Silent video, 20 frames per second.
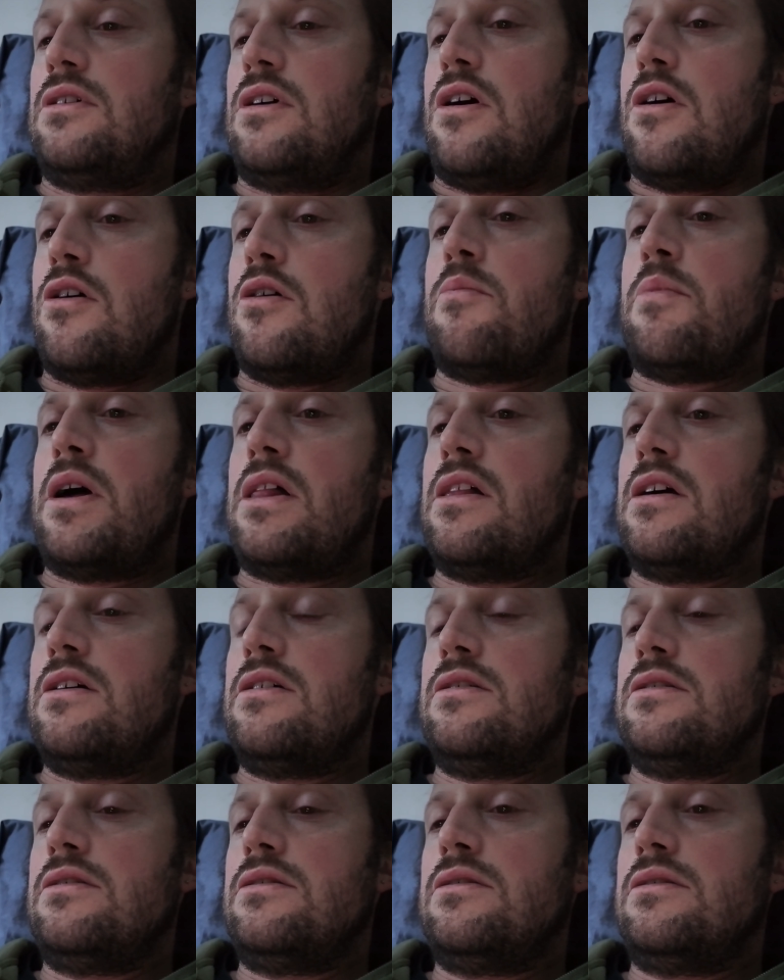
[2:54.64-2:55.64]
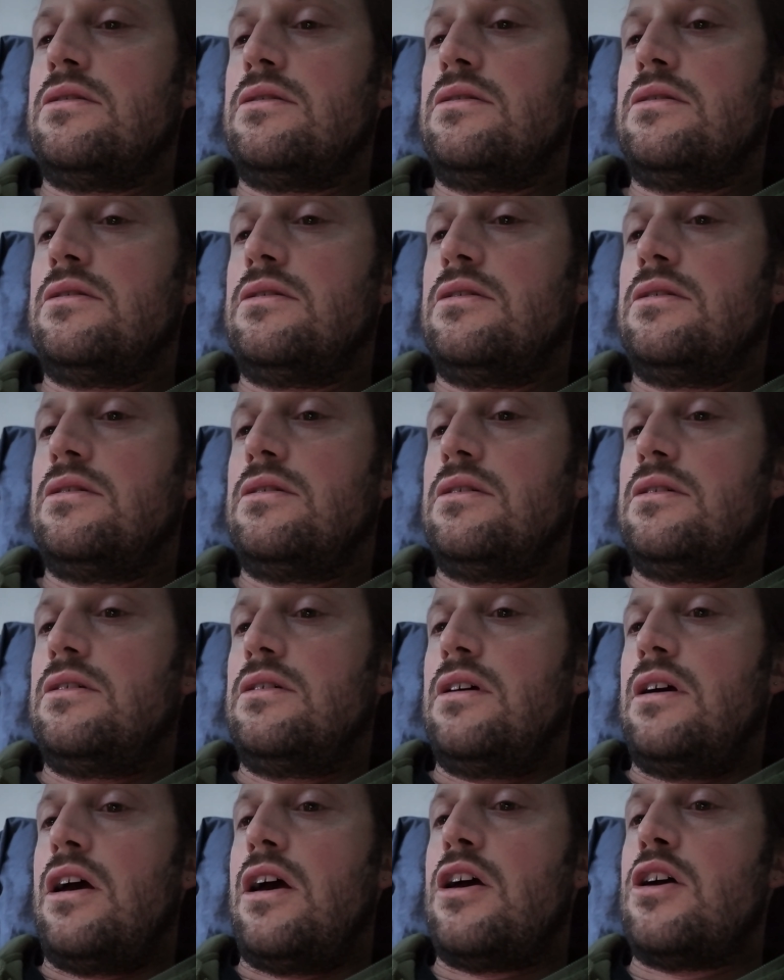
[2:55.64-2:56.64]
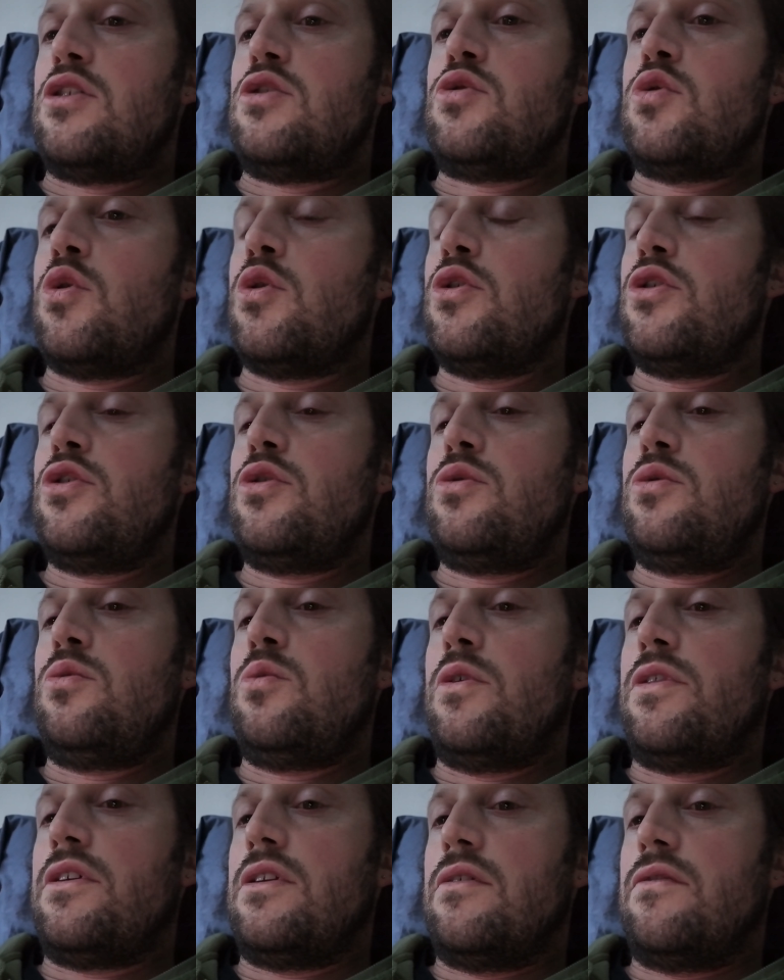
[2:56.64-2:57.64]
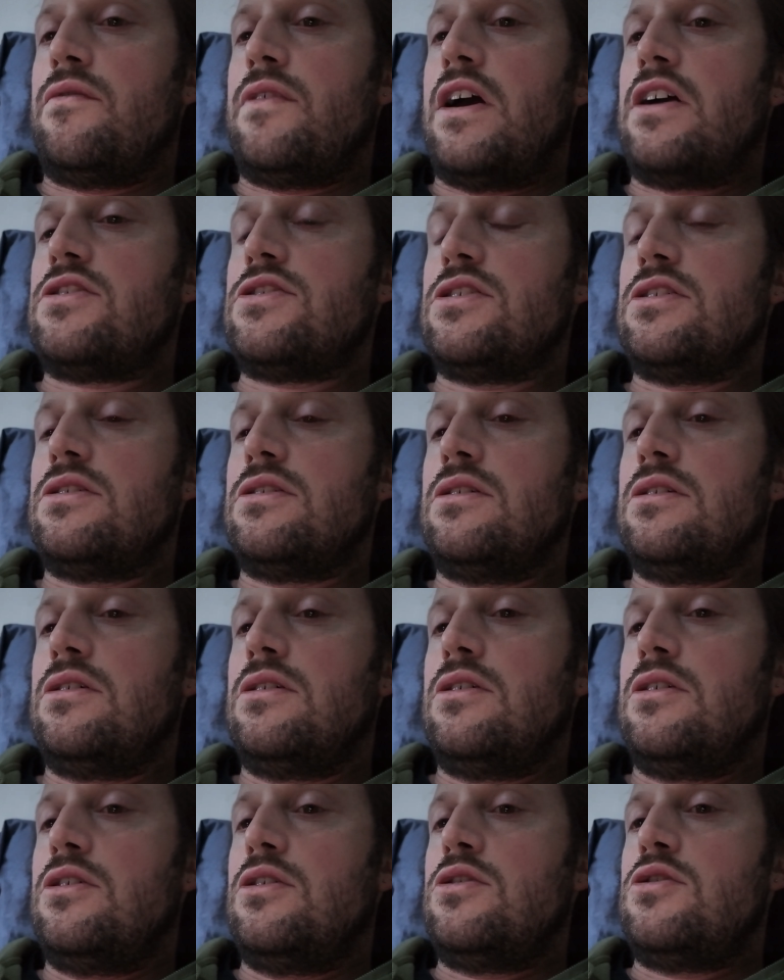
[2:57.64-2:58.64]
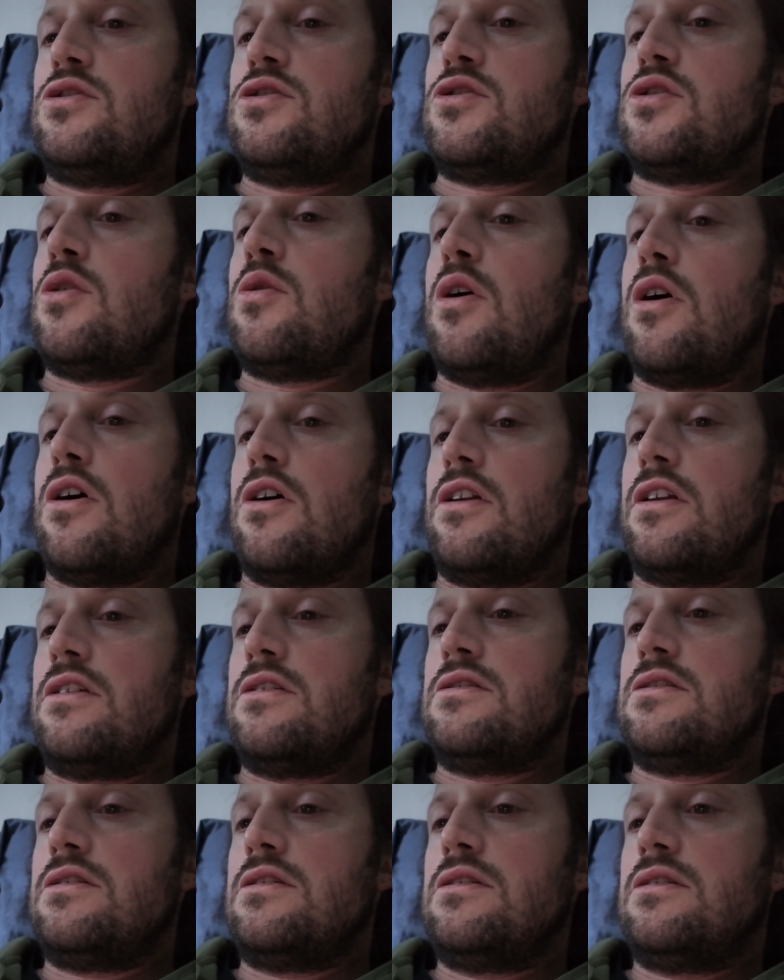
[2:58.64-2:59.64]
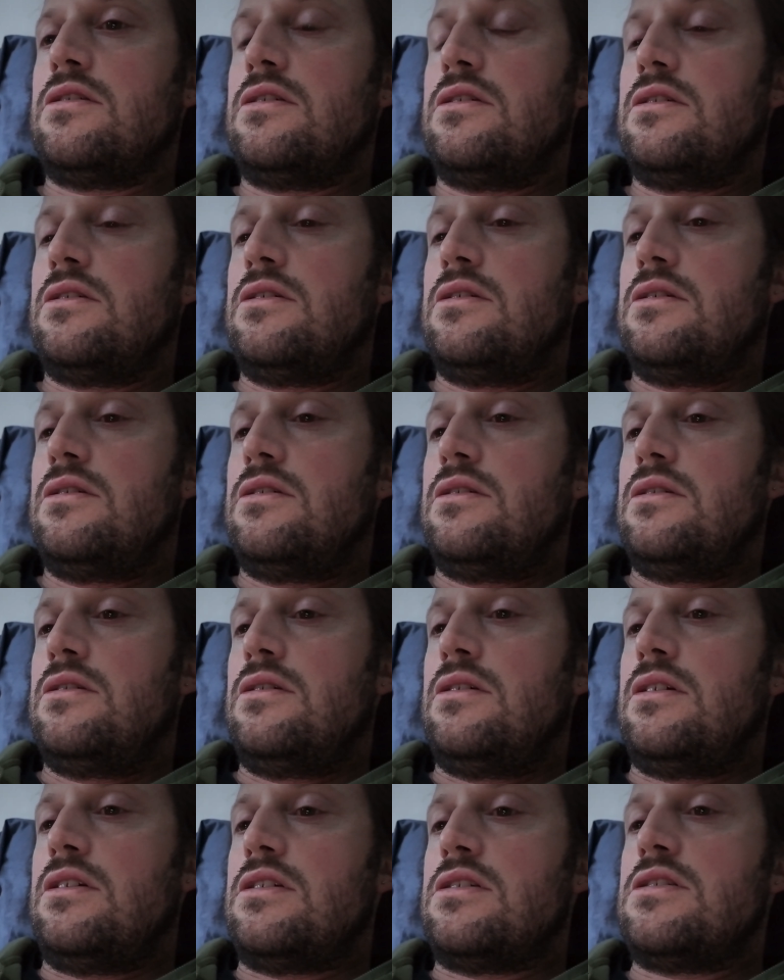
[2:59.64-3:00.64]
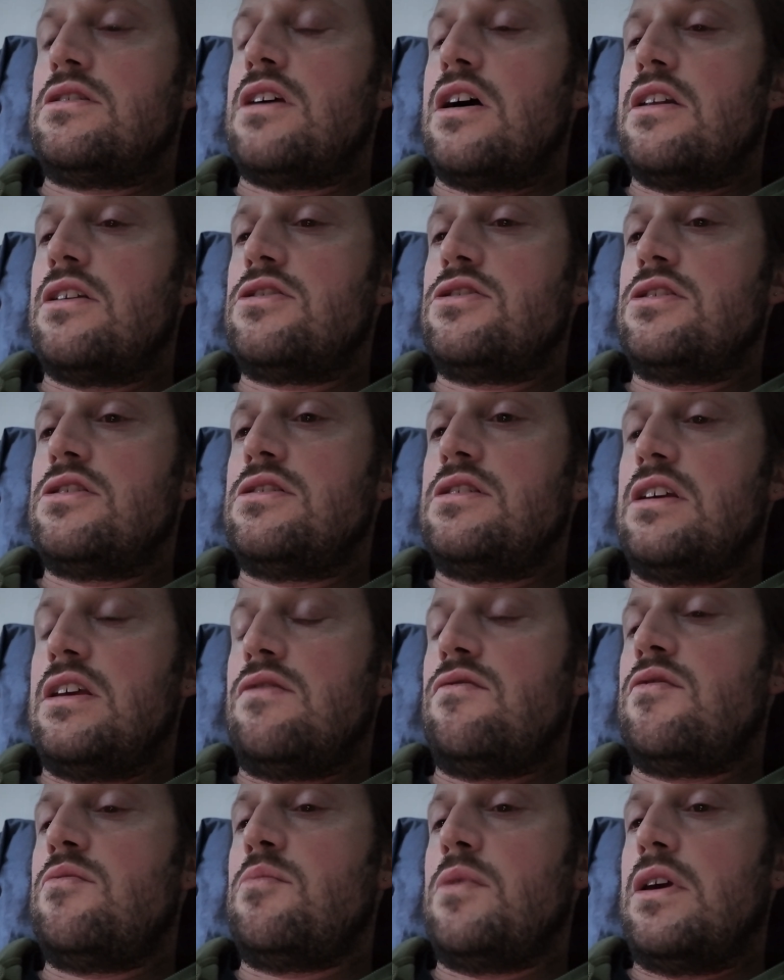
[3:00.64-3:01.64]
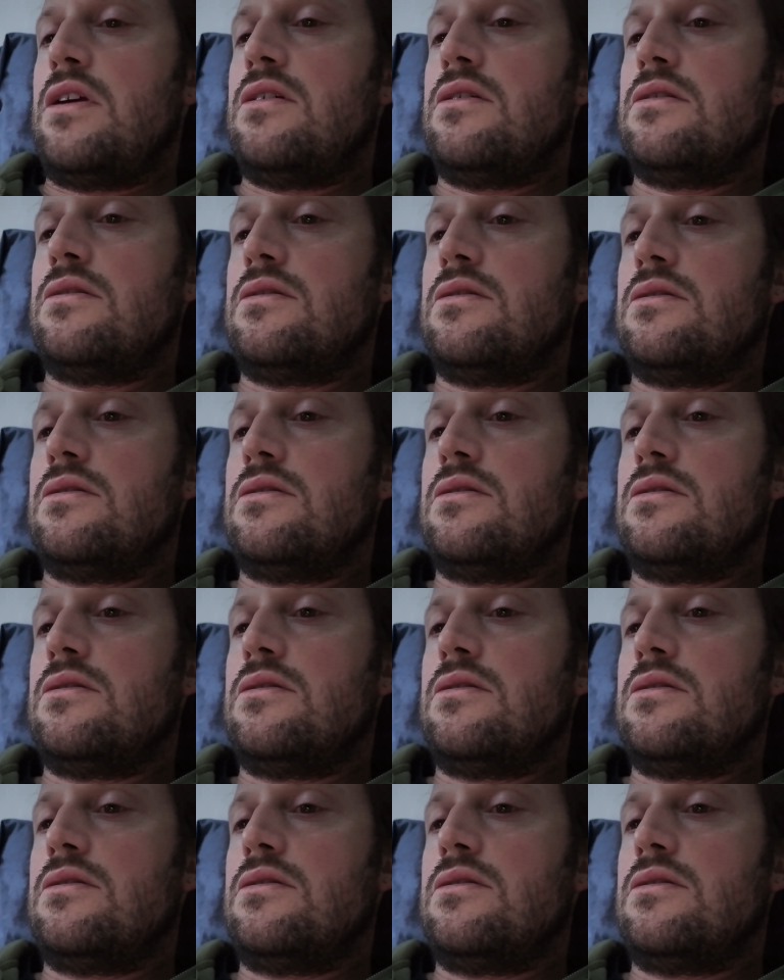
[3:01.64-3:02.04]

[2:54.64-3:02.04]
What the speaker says: Arabella, I adore you with an affection so ardent it astonishes even me.